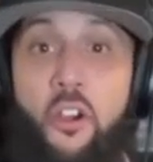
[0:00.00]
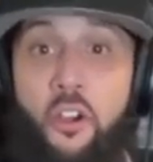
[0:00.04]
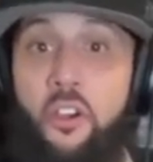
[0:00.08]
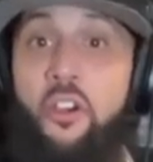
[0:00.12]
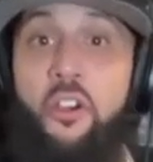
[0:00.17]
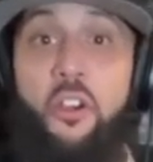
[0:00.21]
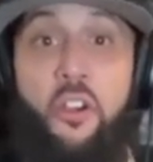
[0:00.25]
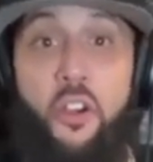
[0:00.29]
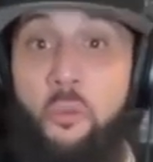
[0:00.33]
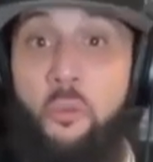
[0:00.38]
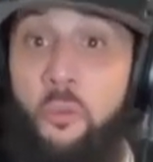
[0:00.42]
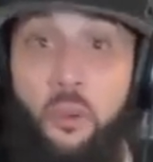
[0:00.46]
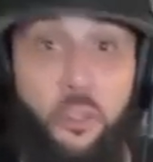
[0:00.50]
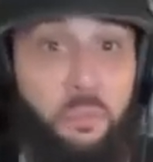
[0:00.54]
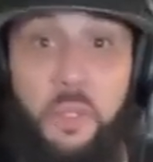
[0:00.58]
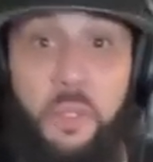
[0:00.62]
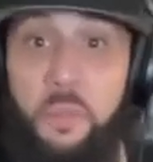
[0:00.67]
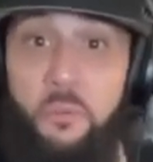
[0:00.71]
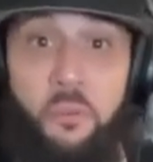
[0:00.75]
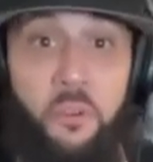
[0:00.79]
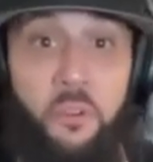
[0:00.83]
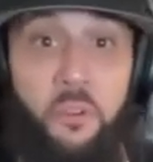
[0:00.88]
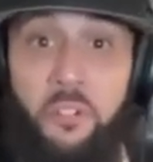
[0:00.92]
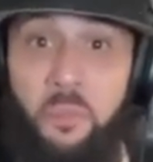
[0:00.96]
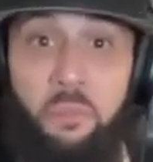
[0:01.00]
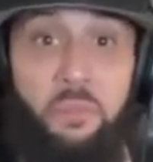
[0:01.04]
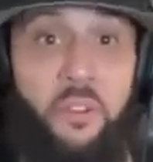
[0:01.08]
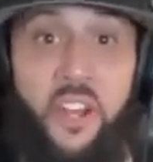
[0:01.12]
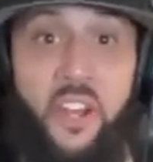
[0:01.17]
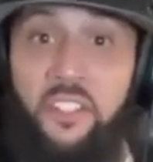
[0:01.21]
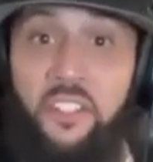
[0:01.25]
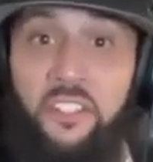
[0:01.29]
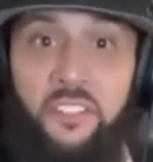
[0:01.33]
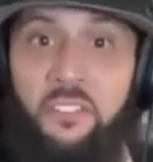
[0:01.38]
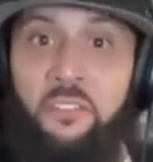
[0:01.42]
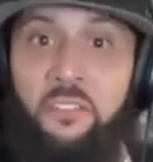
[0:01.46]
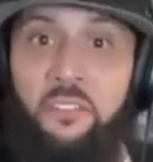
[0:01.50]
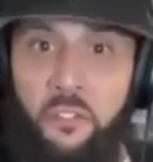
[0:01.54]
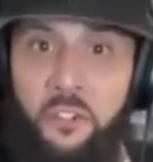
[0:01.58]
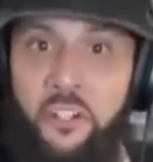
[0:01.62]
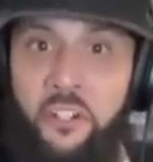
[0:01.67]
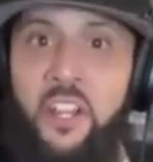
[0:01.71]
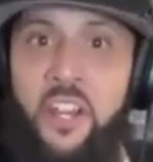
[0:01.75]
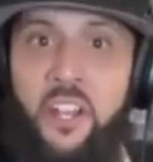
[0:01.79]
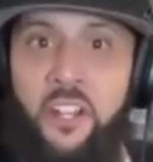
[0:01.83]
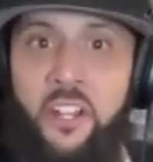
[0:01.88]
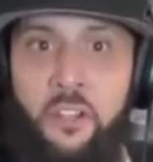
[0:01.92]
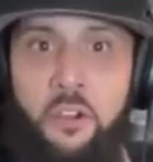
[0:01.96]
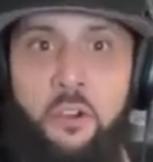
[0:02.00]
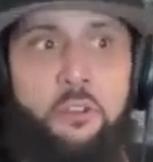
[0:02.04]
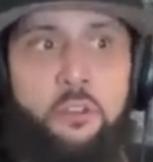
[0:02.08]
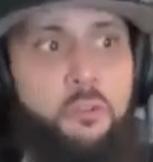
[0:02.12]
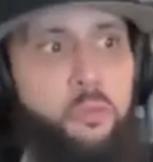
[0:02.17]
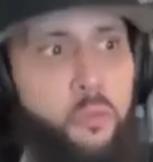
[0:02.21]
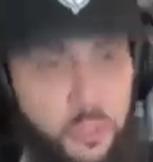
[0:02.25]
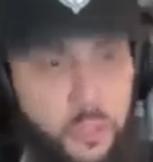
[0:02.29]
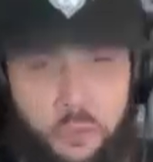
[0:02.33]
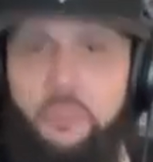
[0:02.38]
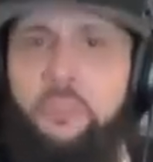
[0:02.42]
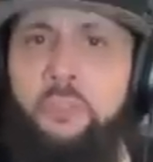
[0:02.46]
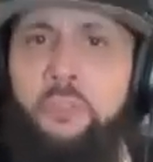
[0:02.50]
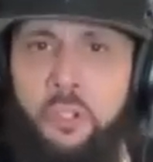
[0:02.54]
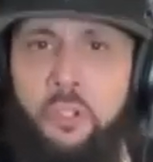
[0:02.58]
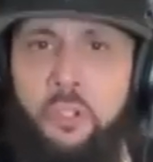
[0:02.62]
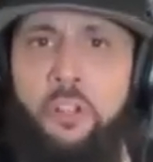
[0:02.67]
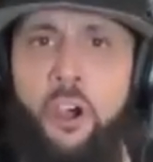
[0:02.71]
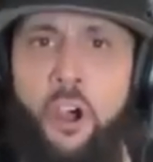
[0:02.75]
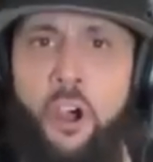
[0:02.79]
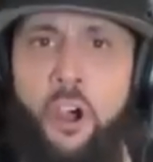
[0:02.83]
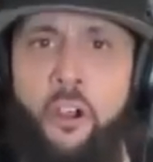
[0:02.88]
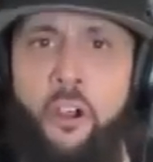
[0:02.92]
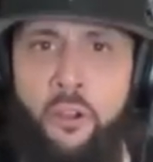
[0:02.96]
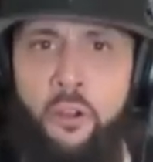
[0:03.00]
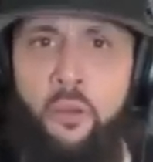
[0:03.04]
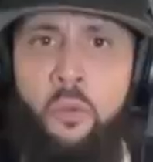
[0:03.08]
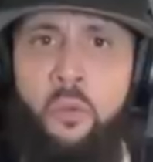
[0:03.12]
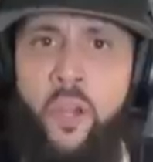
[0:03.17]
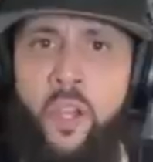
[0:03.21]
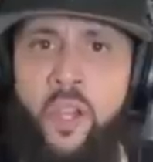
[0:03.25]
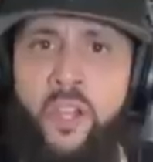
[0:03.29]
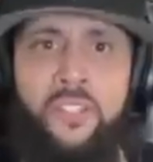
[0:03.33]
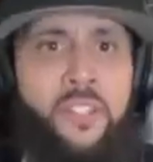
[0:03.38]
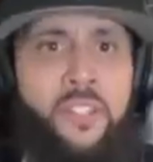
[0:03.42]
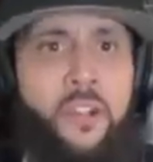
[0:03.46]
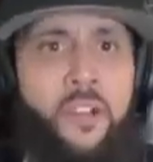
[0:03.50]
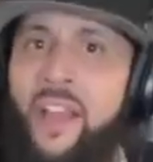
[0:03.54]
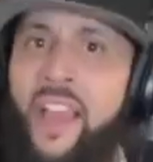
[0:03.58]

most people who are in the process of learning how to coach, which you still are in a way, don't have